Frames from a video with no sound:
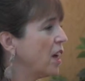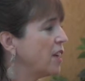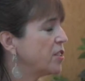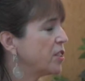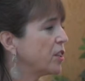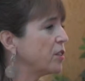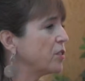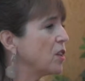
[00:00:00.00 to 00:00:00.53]
And
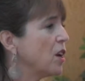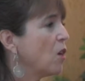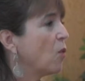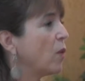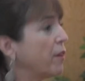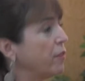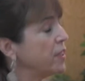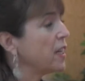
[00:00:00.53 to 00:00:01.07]
she goes,
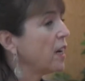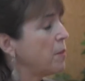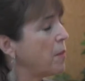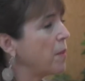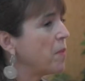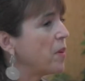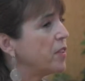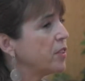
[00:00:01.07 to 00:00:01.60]
Well, every time
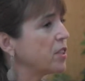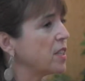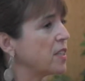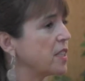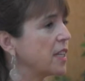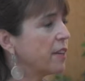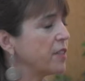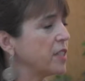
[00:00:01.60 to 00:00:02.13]
my mother
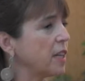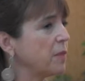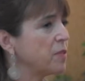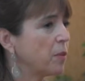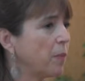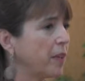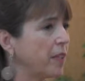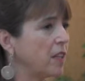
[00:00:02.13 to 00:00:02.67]
says it, every time
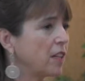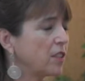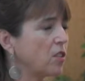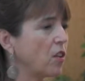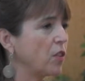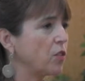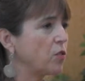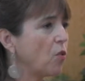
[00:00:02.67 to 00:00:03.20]
somebody
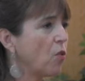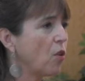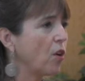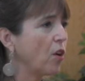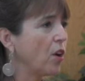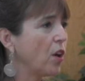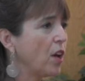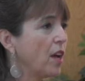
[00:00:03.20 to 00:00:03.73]
knocks on the
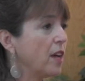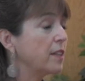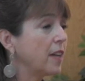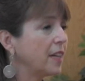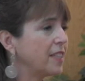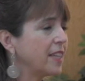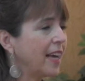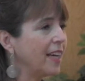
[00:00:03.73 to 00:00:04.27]
door,
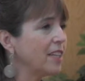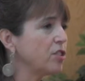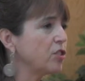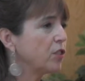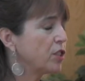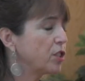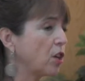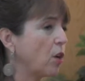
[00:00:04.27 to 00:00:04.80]
not to
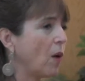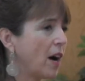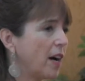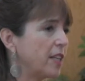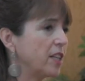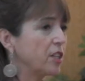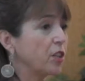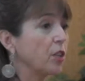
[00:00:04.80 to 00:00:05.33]
answer and to go
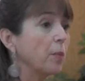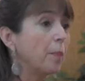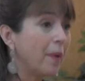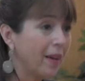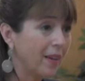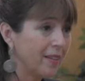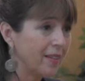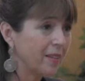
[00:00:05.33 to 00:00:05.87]
hide under the
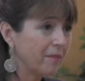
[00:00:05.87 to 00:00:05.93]
bed.